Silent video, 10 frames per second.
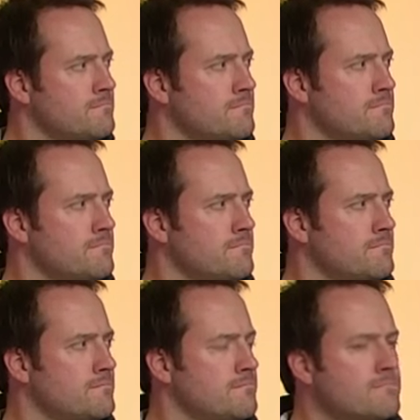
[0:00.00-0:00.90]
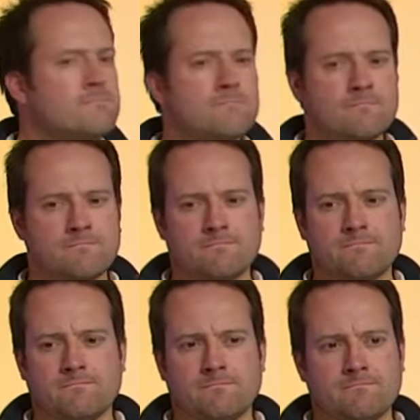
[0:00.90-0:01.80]

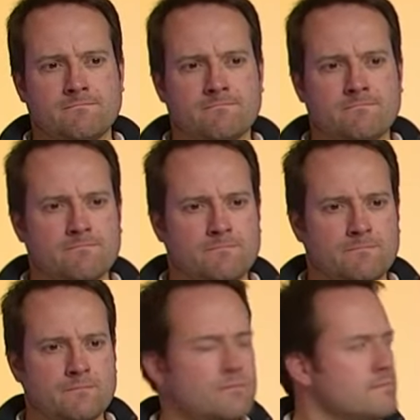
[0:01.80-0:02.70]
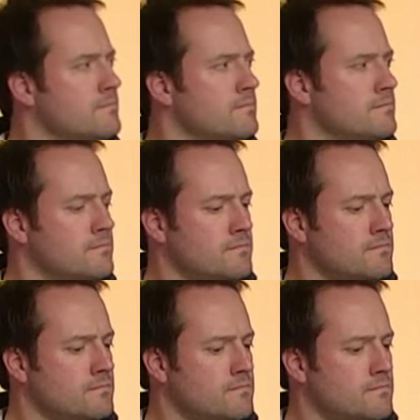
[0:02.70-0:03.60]

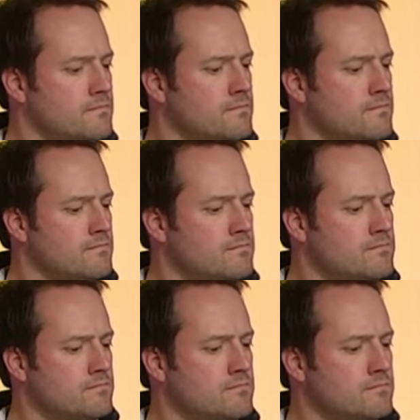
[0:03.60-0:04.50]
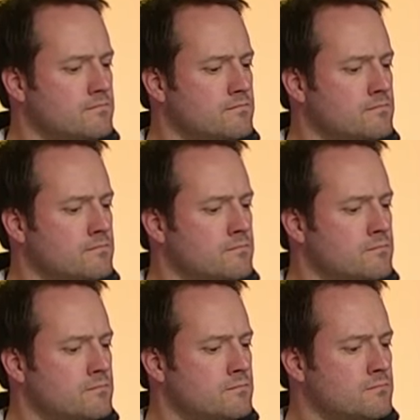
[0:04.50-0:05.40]

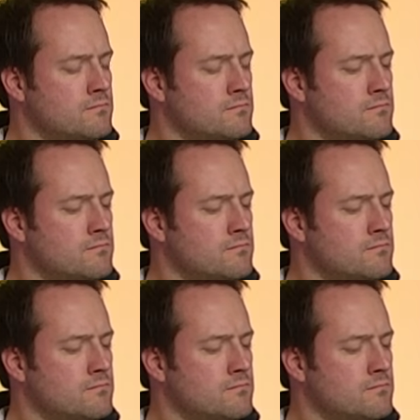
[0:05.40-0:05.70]
This person isn't speaking.